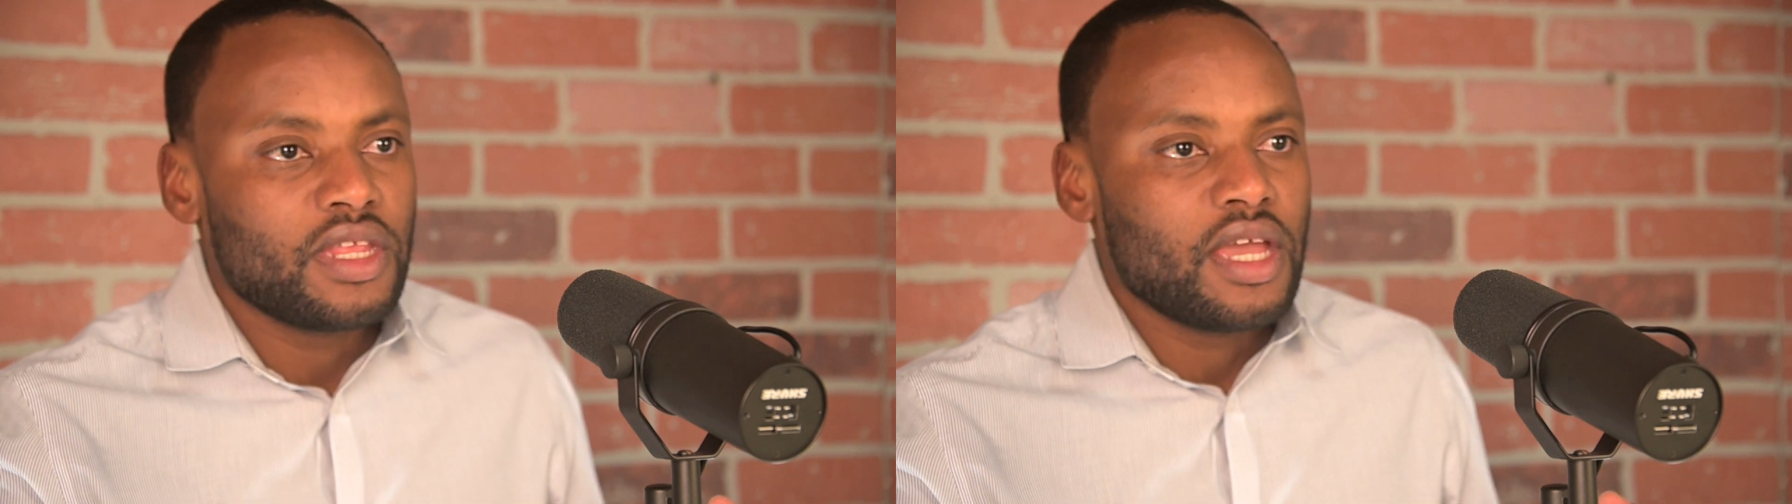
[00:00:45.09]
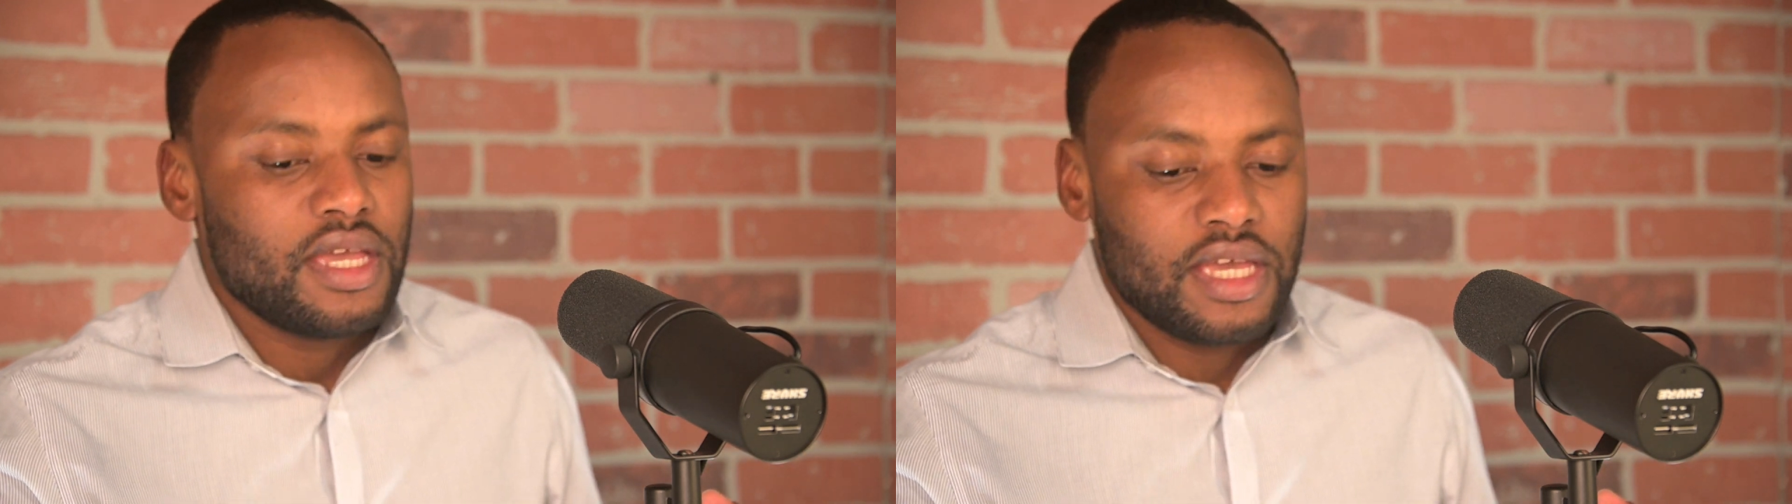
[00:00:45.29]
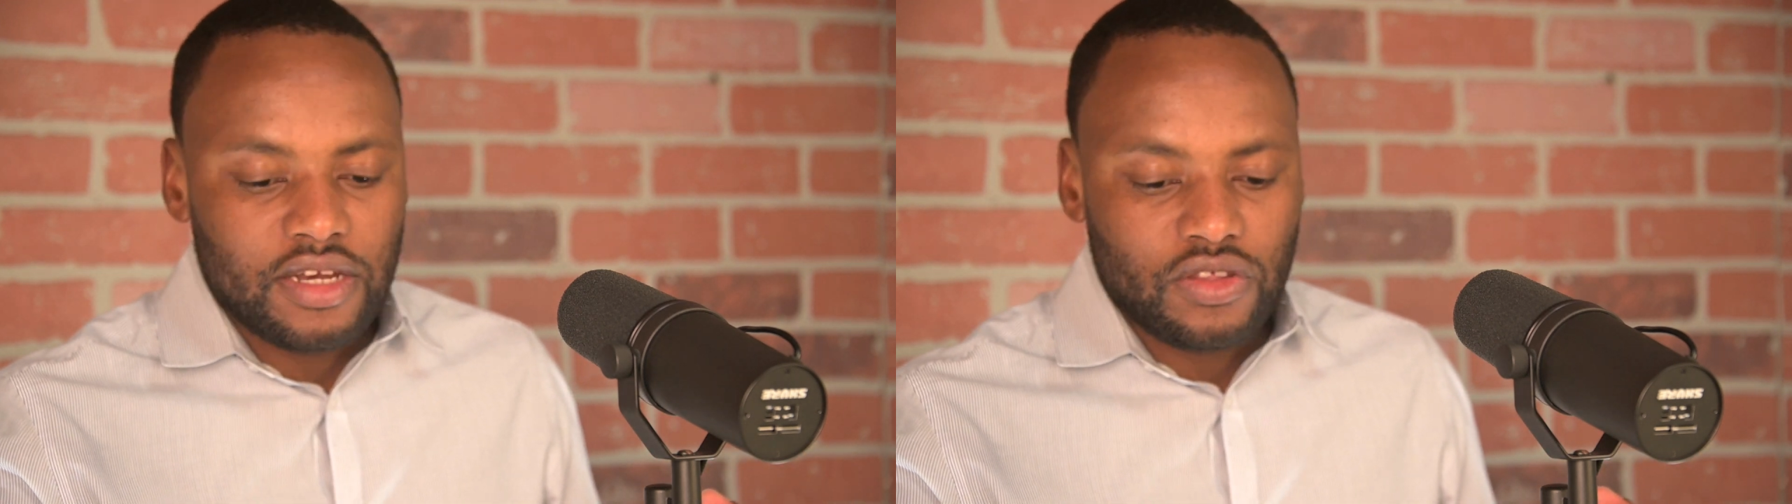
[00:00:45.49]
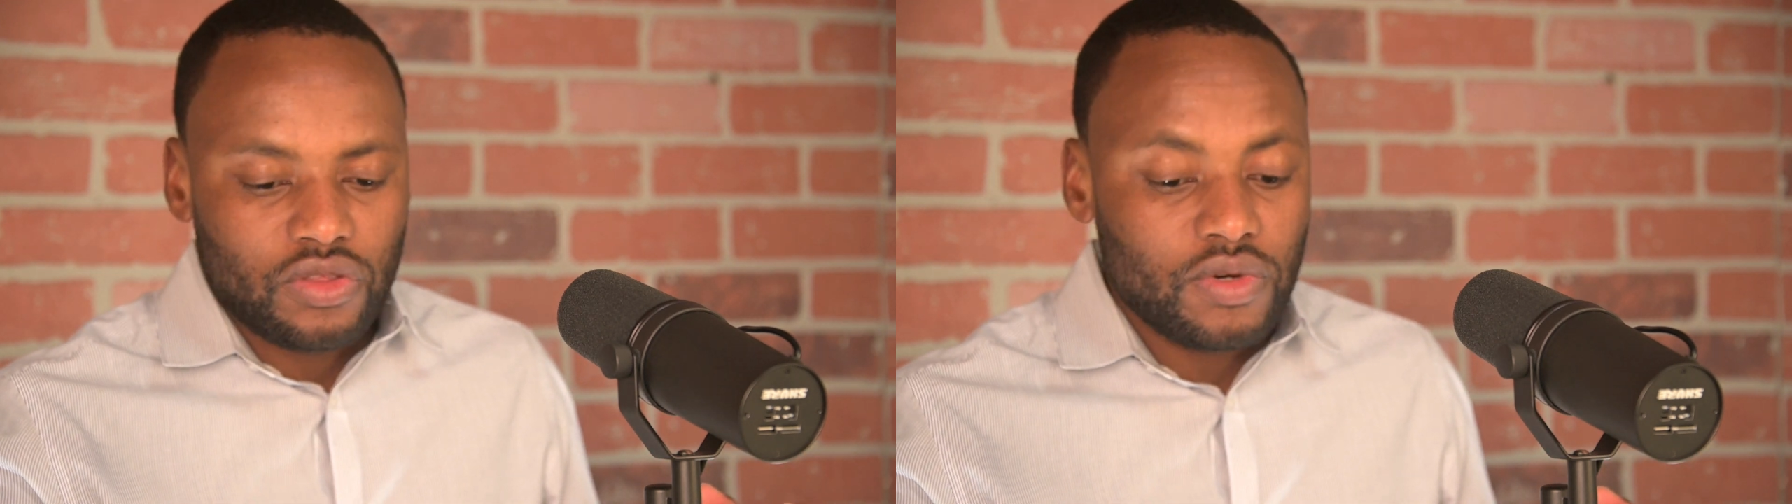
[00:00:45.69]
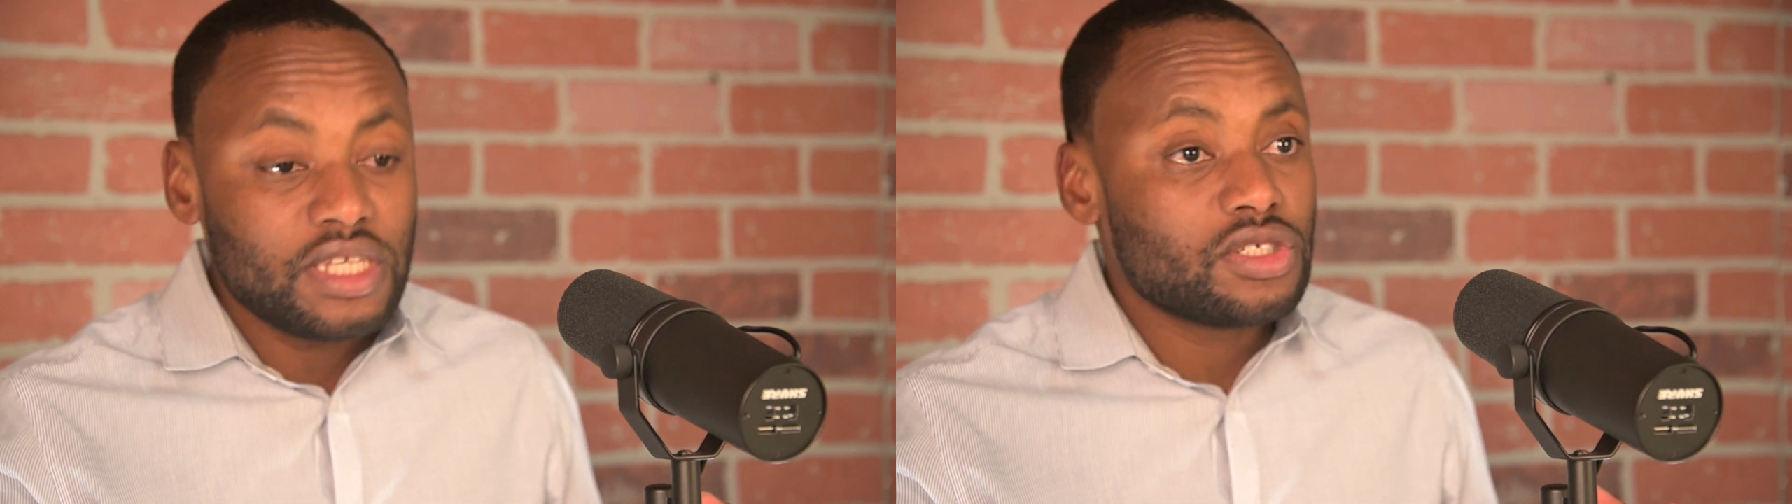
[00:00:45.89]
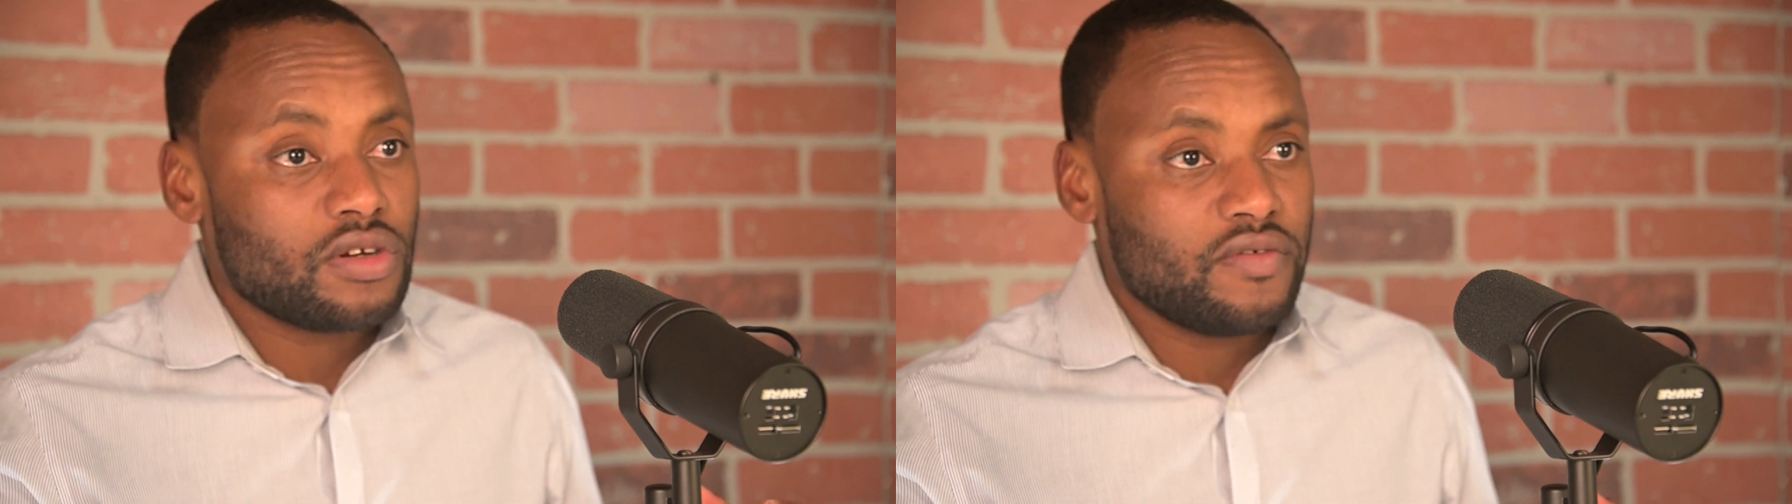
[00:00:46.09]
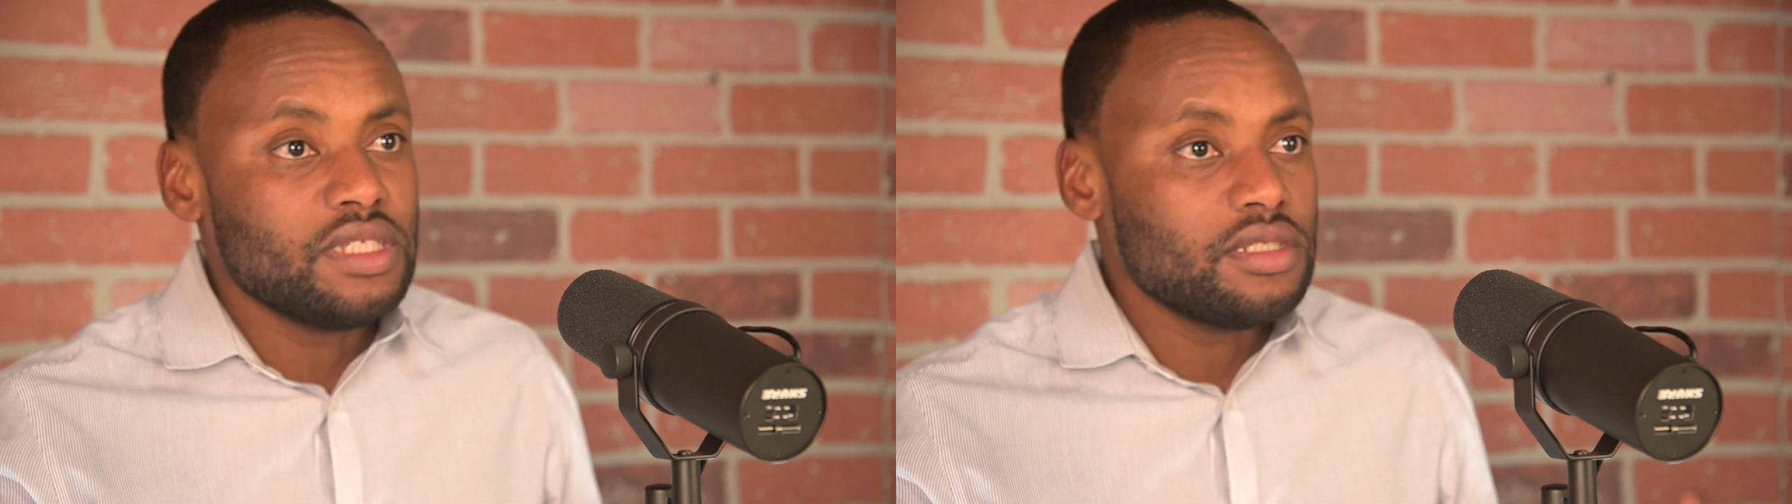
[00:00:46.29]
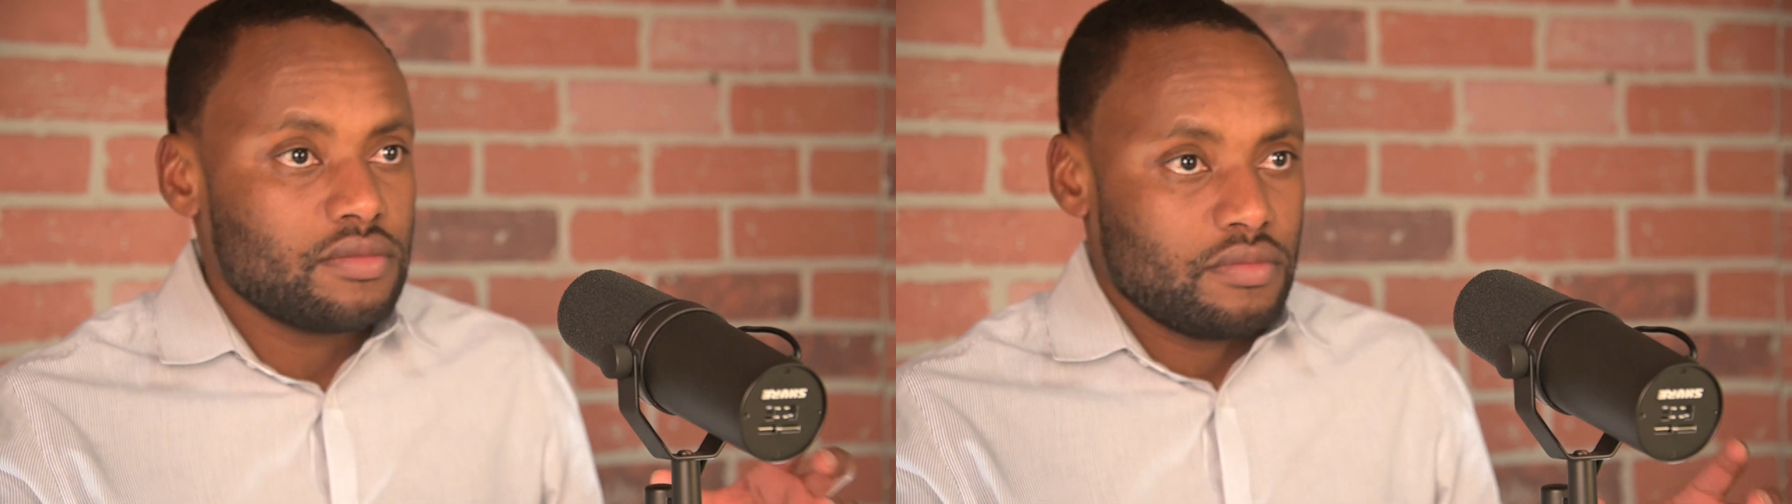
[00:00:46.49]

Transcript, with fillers: He had three servants,